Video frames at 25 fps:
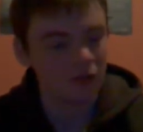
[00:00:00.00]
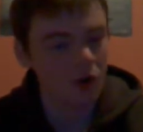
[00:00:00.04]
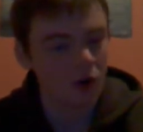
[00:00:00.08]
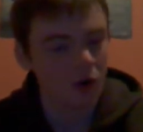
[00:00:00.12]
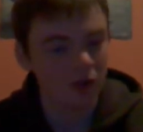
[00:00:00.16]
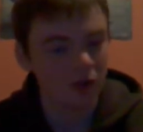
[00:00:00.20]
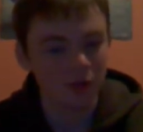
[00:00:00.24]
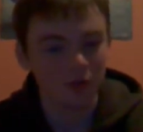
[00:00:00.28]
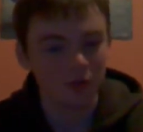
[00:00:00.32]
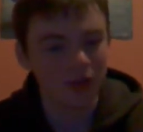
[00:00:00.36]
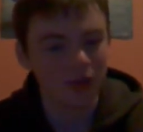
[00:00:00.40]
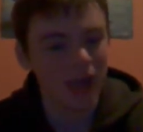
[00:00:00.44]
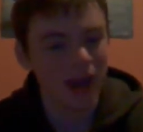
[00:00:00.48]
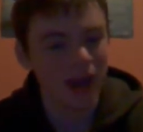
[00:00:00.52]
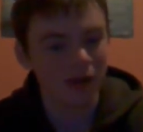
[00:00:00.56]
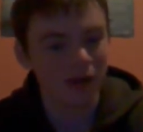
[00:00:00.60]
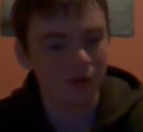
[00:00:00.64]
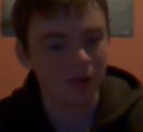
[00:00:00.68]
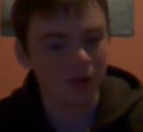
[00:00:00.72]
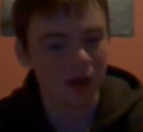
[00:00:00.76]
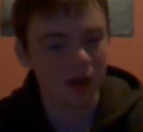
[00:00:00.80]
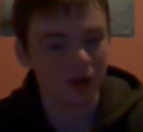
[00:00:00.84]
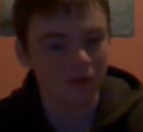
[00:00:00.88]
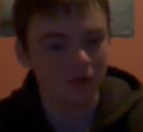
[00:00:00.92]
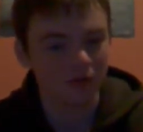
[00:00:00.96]
all you care
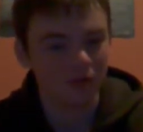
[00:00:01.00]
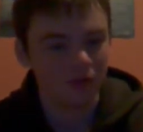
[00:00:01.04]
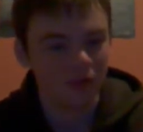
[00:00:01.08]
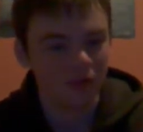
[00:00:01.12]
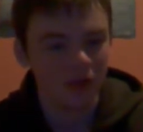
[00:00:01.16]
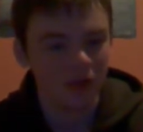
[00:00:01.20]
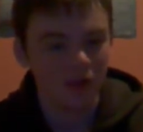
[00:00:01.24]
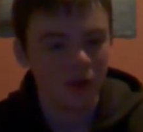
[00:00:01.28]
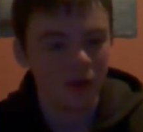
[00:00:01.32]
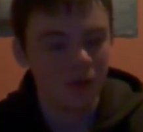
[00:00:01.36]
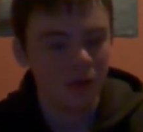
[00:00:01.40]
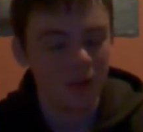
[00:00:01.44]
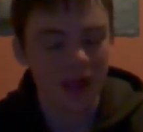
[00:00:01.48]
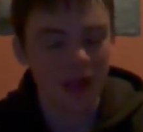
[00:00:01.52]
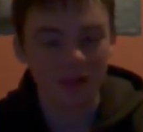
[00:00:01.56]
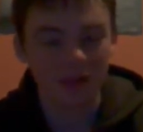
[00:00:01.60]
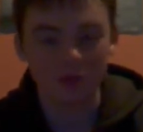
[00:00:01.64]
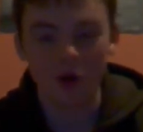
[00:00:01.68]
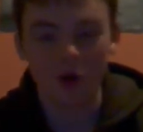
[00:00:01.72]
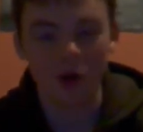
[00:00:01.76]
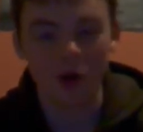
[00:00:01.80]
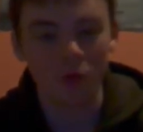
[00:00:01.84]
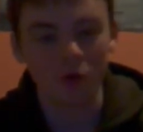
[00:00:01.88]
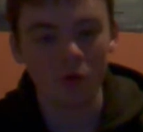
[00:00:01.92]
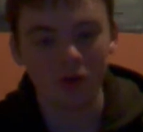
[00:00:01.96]
about.
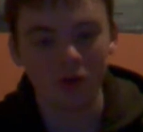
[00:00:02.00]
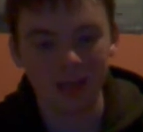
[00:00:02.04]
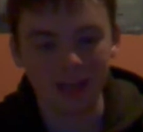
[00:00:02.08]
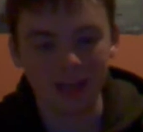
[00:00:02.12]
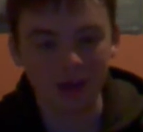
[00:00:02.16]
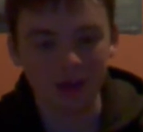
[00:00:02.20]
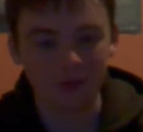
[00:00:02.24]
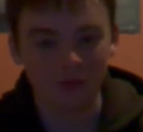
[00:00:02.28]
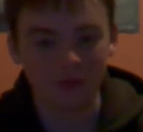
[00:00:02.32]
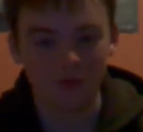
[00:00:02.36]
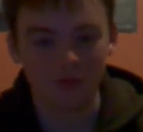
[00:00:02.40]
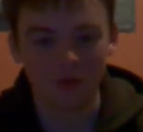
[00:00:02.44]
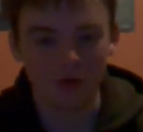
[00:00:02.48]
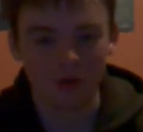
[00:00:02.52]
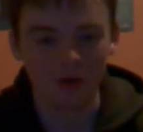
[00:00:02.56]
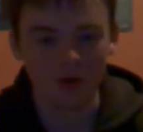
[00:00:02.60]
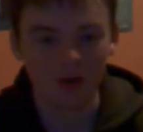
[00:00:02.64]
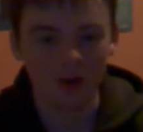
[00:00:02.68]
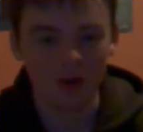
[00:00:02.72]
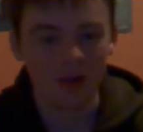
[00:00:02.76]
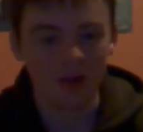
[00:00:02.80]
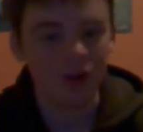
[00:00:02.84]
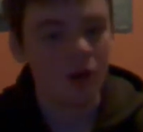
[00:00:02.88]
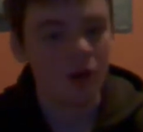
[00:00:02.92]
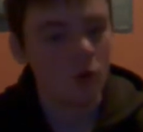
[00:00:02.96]
That's all we're here
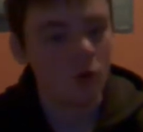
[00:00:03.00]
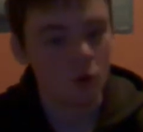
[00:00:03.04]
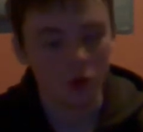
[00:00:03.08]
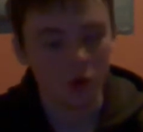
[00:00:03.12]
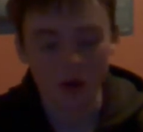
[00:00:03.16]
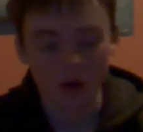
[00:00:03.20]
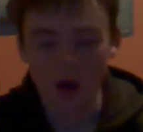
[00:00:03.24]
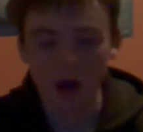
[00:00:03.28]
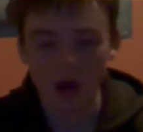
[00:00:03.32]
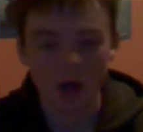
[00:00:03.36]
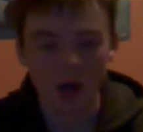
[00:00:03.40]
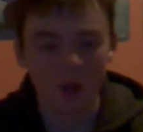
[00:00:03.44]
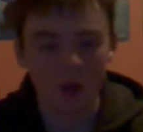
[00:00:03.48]
for. We're not